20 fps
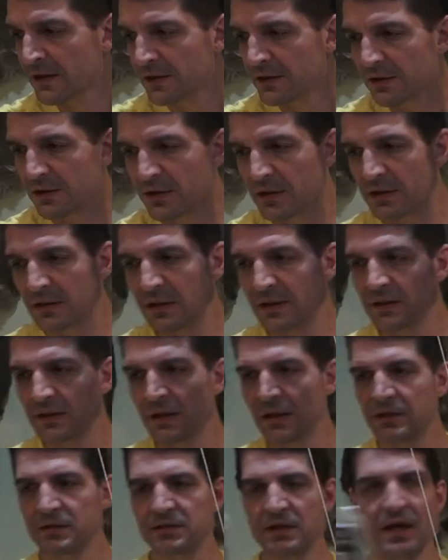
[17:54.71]
It
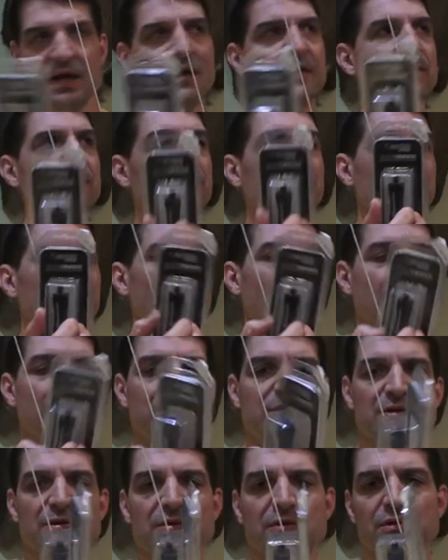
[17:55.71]
does have an
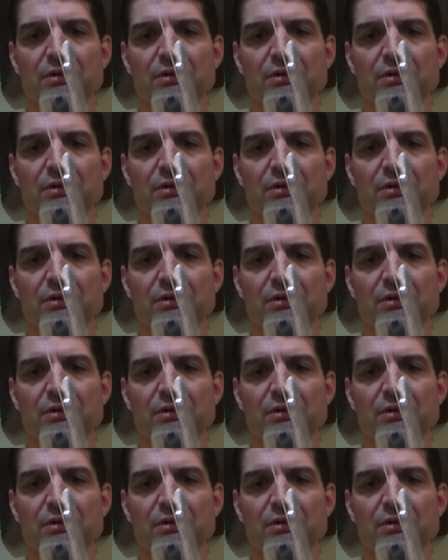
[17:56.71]
optional